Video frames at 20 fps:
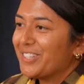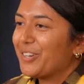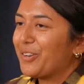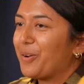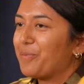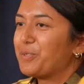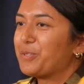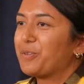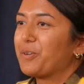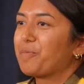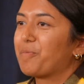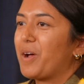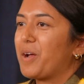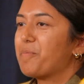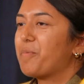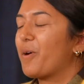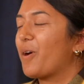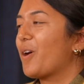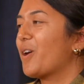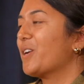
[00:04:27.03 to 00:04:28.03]
I'm doing my
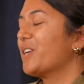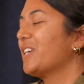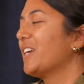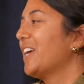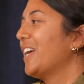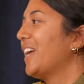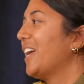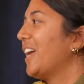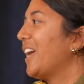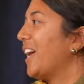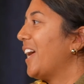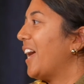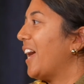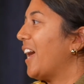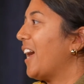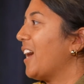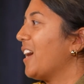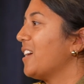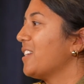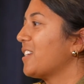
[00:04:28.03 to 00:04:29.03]
part.
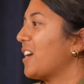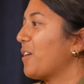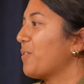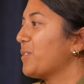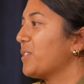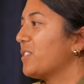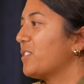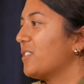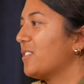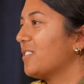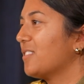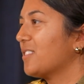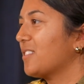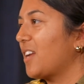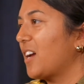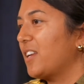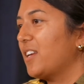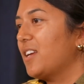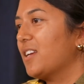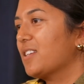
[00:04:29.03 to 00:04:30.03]
And I was
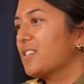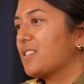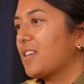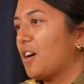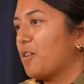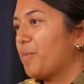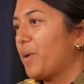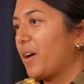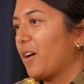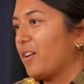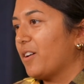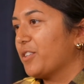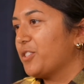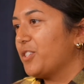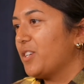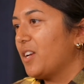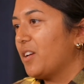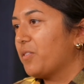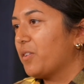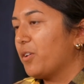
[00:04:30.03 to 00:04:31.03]
studying cell
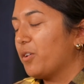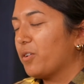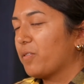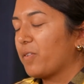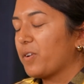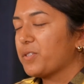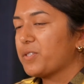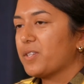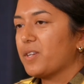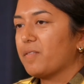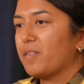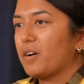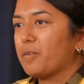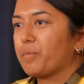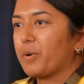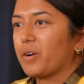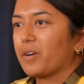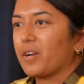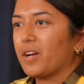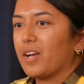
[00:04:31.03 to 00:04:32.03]
biology at the University of
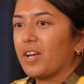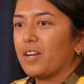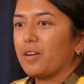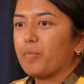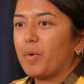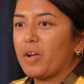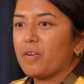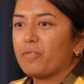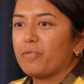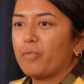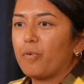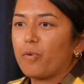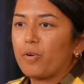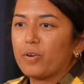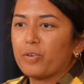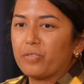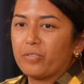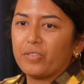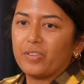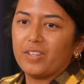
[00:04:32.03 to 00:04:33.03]
Alberta, and in my
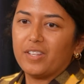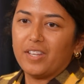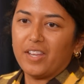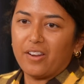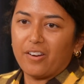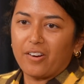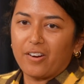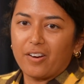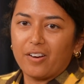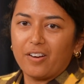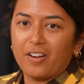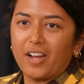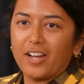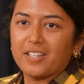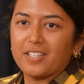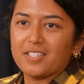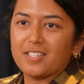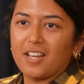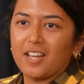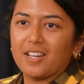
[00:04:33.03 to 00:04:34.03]
fourth year, I
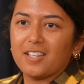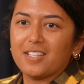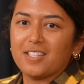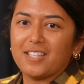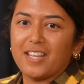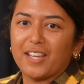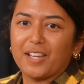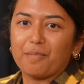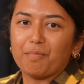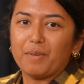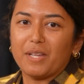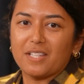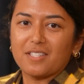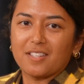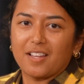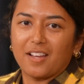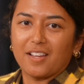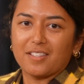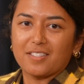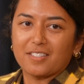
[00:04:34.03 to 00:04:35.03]
decided to take a meat
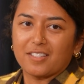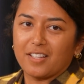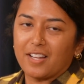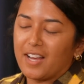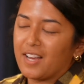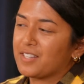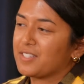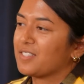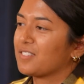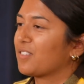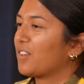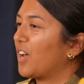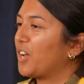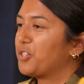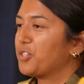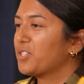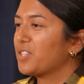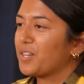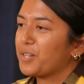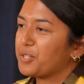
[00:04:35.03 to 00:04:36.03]
science class. I
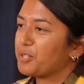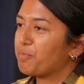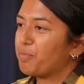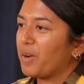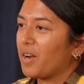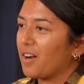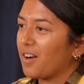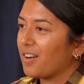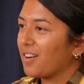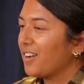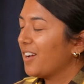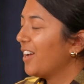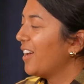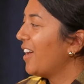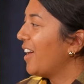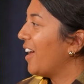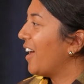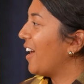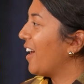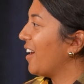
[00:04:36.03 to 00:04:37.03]
just had a spare.
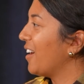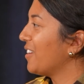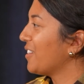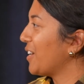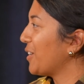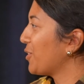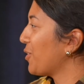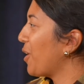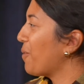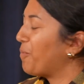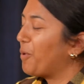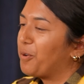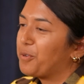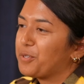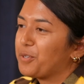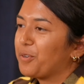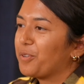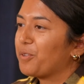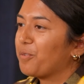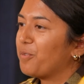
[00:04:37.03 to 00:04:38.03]
And I saw a
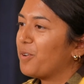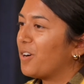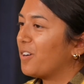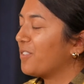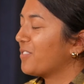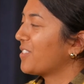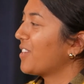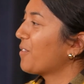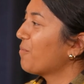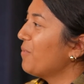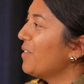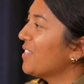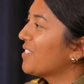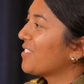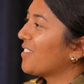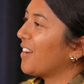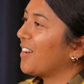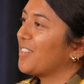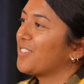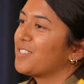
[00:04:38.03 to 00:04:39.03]
poster on the wall, and I was like, meat
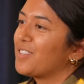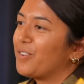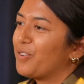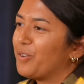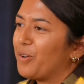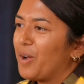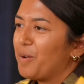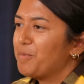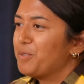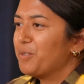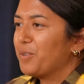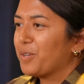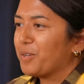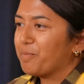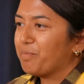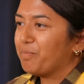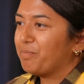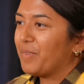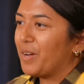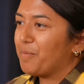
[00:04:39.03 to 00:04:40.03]
science, oh, I'm doing
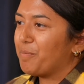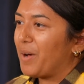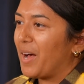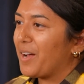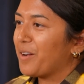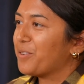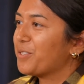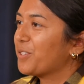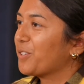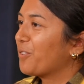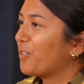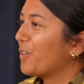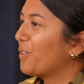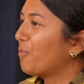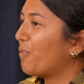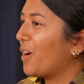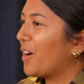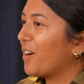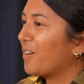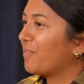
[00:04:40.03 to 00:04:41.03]
a bio degree.
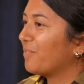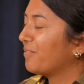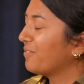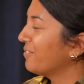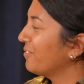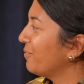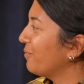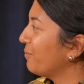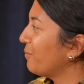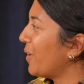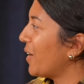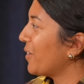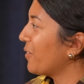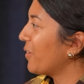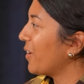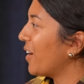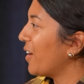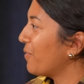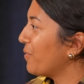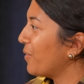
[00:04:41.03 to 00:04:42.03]
Why don't
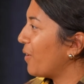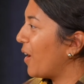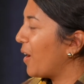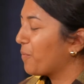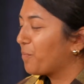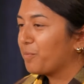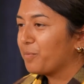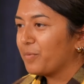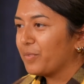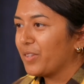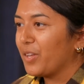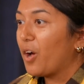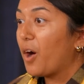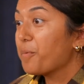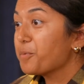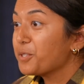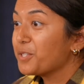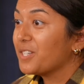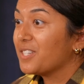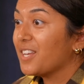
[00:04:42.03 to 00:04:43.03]
I have the
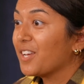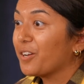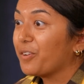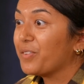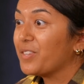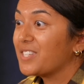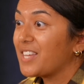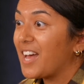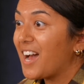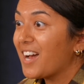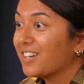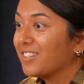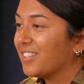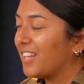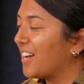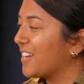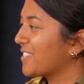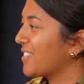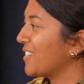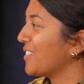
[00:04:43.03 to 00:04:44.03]
option to take all these ag
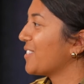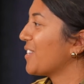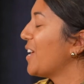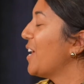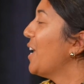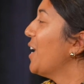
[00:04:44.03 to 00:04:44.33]
classes?